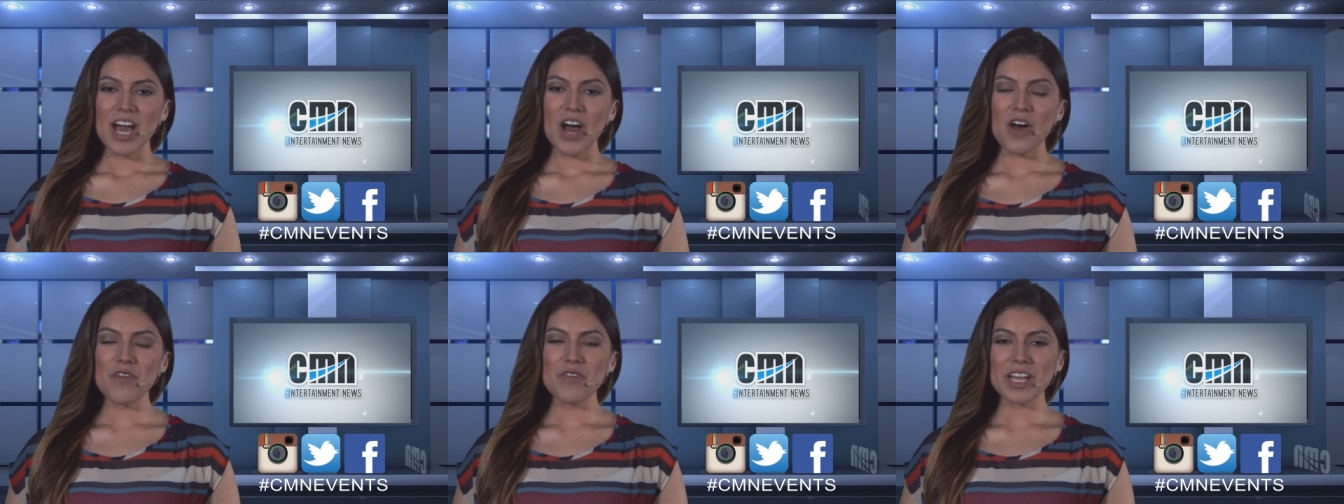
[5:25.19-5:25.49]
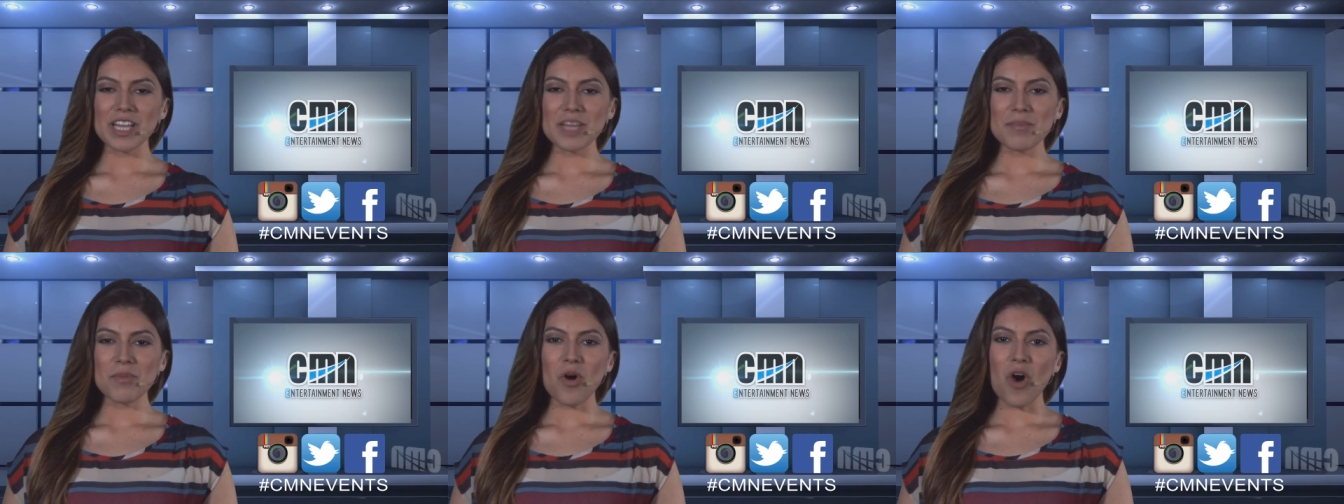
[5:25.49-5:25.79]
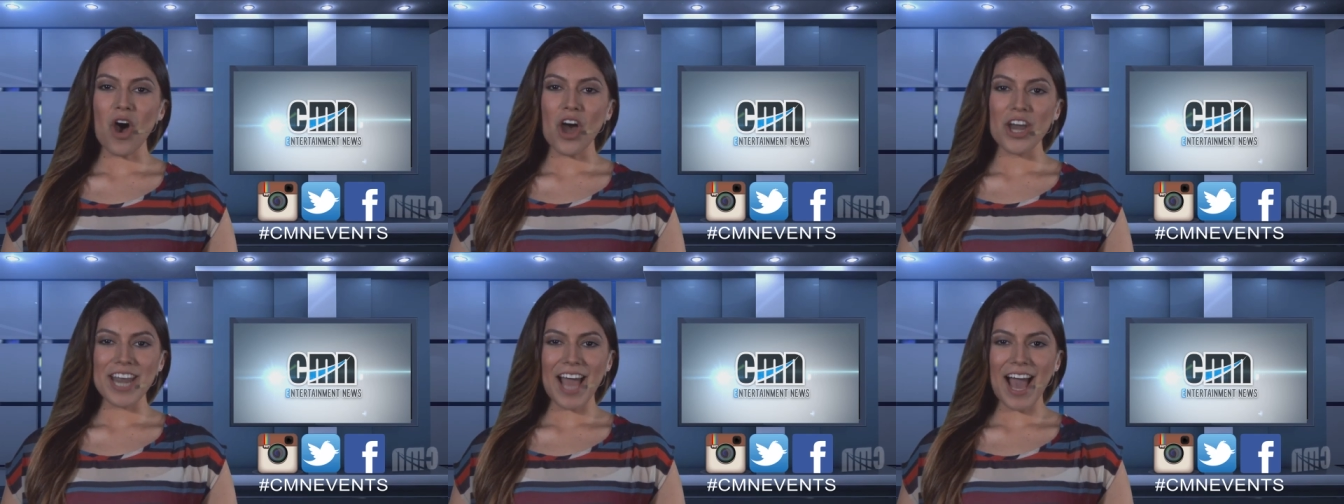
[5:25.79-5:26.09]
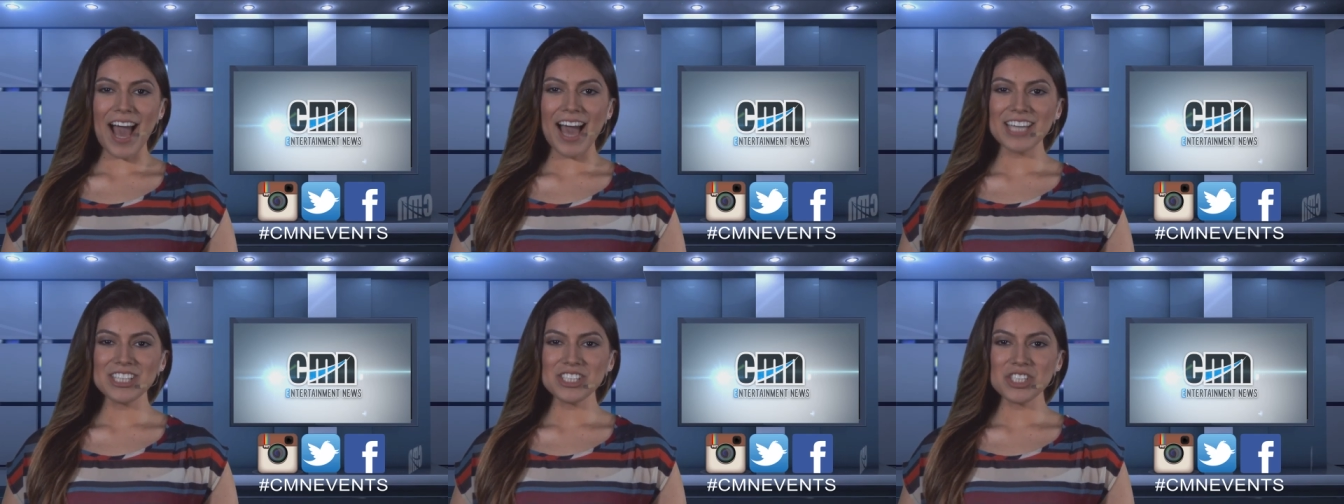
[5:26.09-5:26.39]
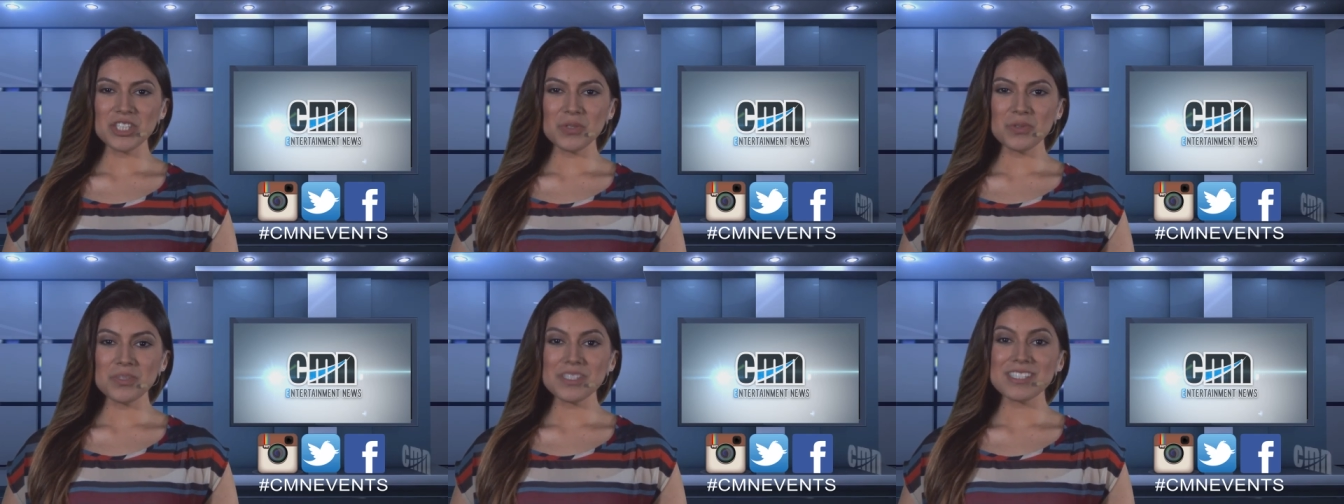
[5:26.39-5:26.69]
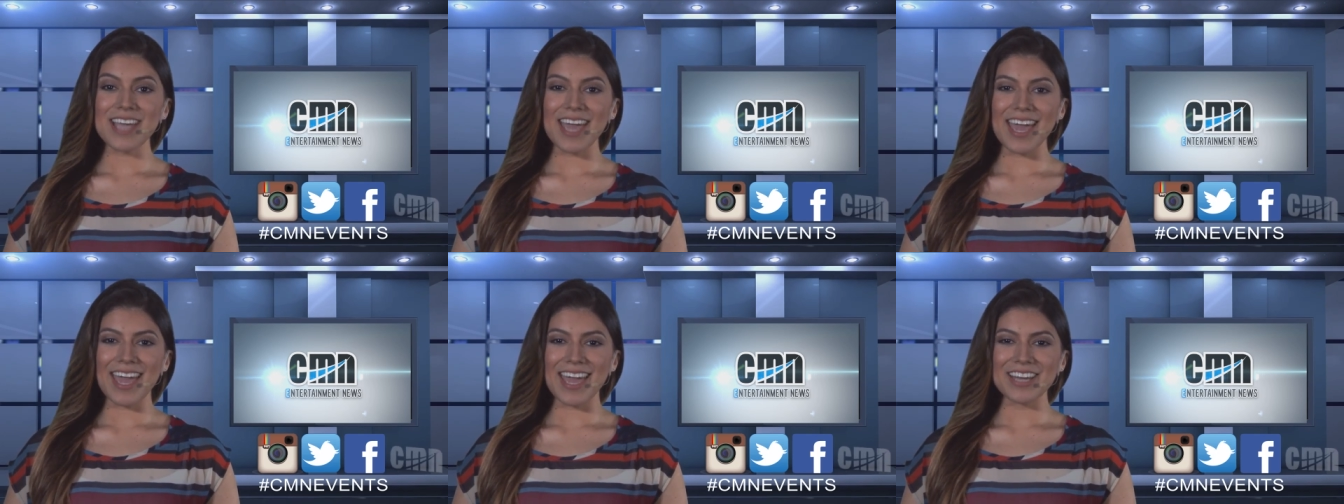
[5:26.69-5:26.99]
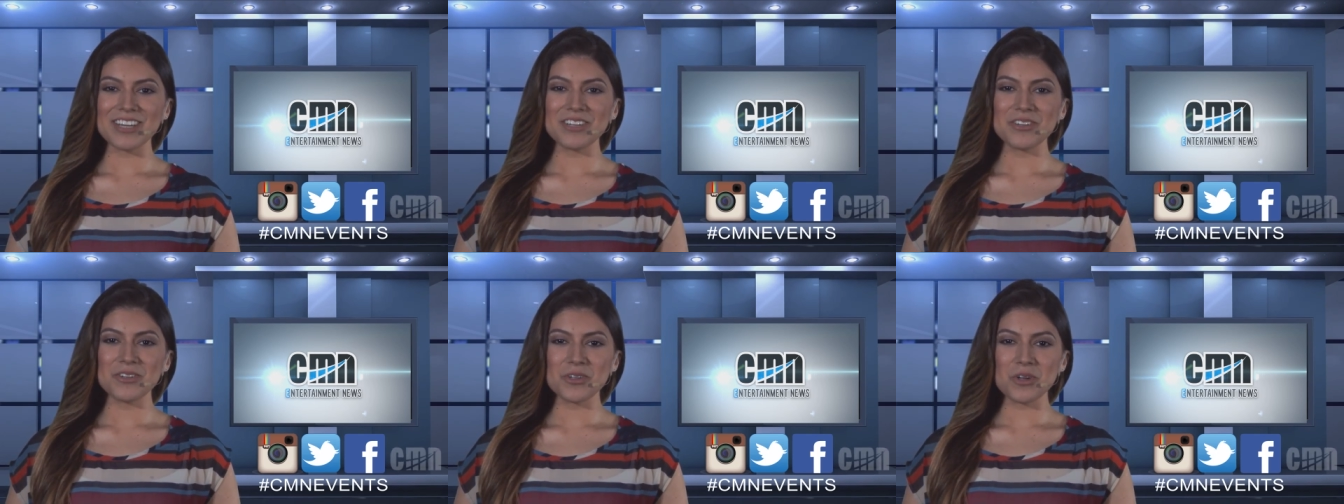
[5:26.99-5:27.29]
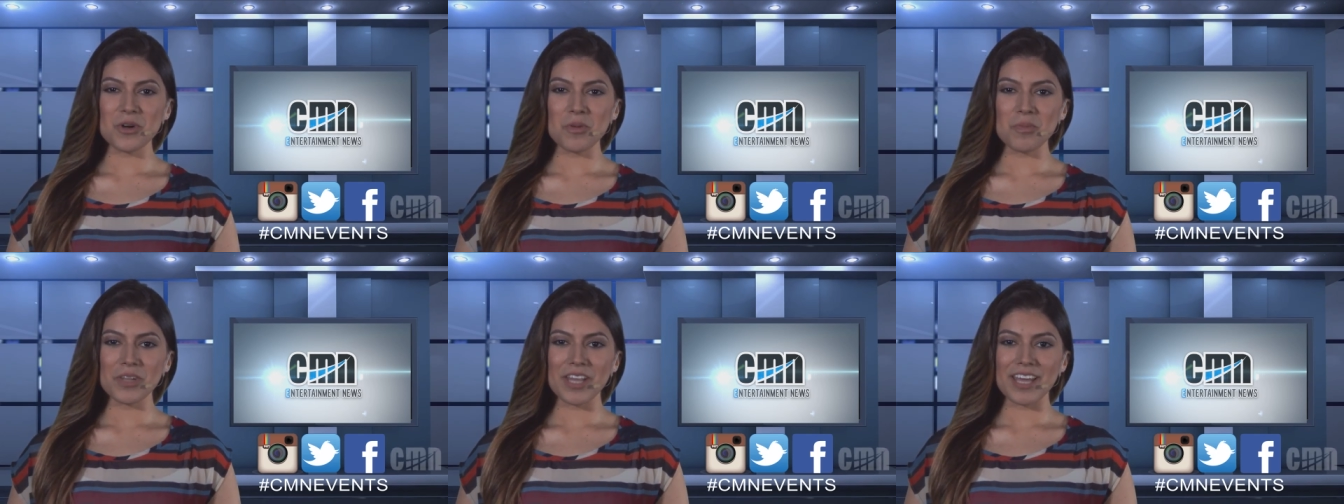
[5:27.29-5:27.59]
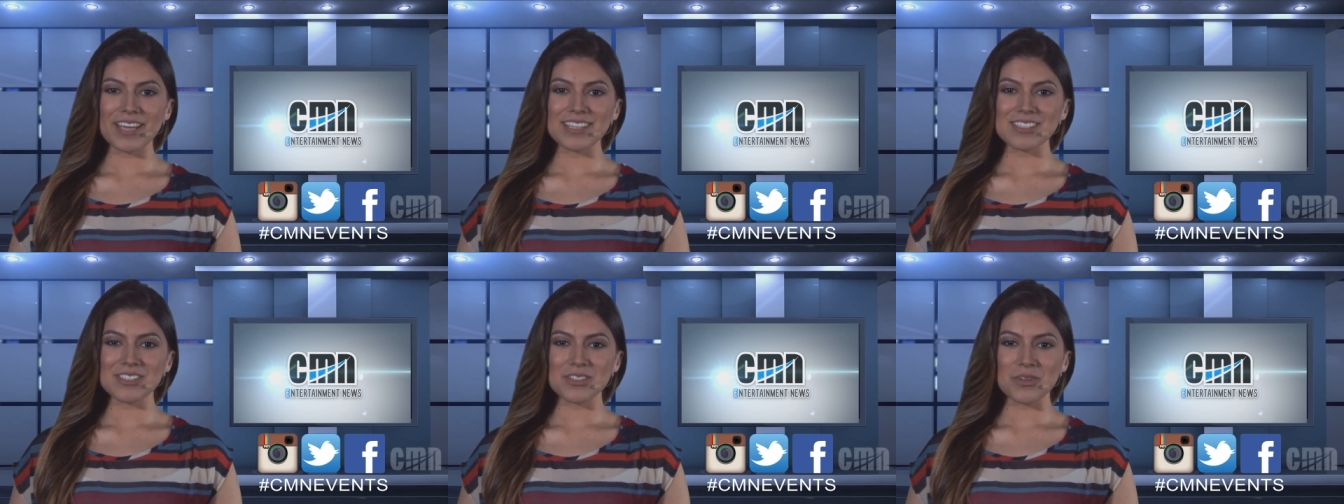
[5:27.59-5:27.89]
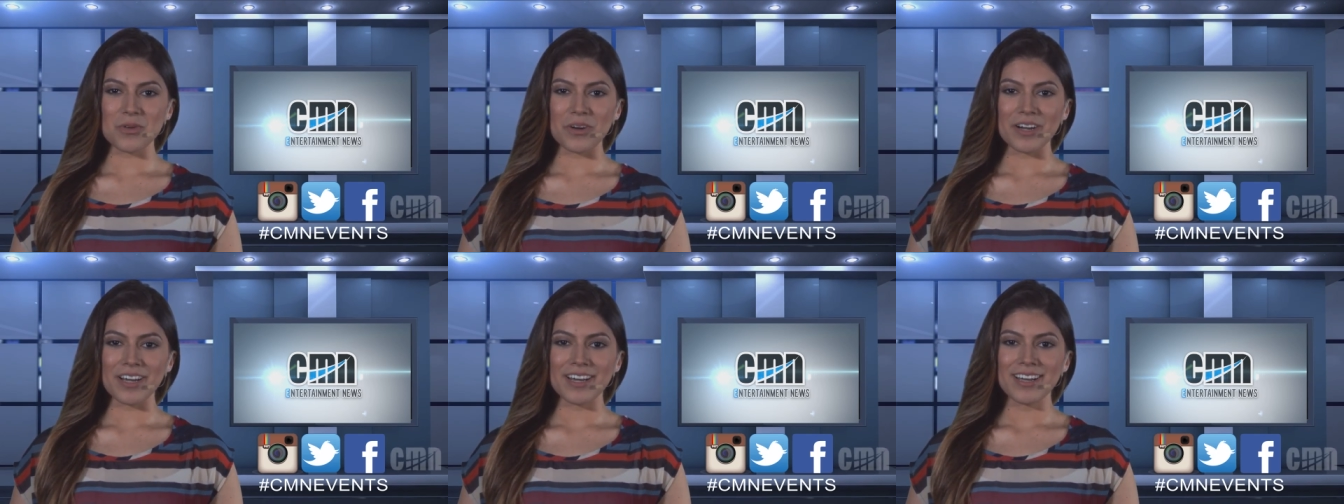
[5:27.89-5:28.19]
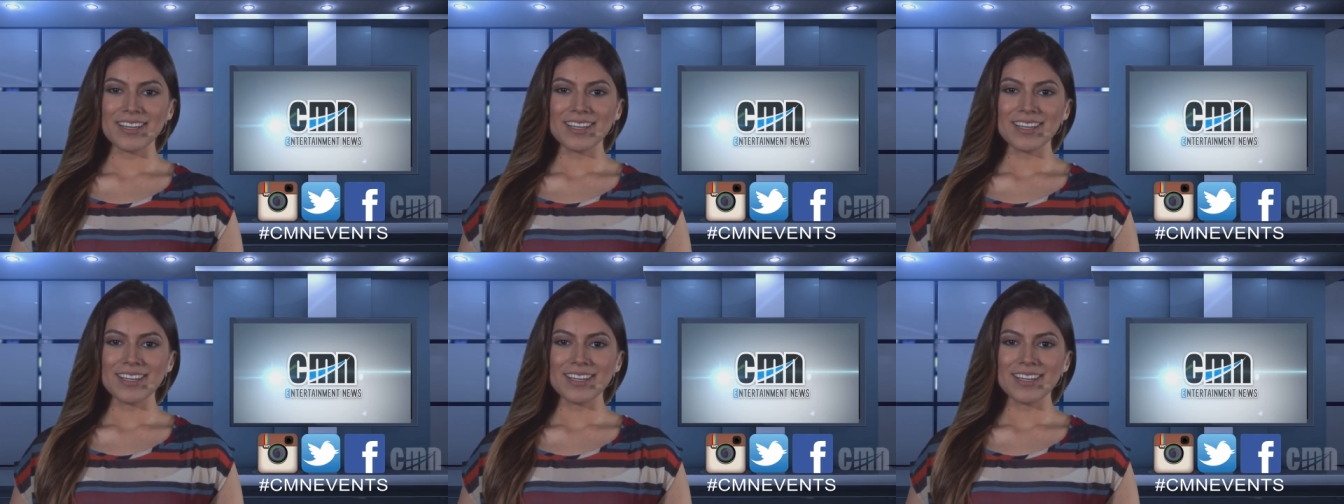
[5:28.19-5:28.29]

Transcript: available on iTunes and Google Play Store.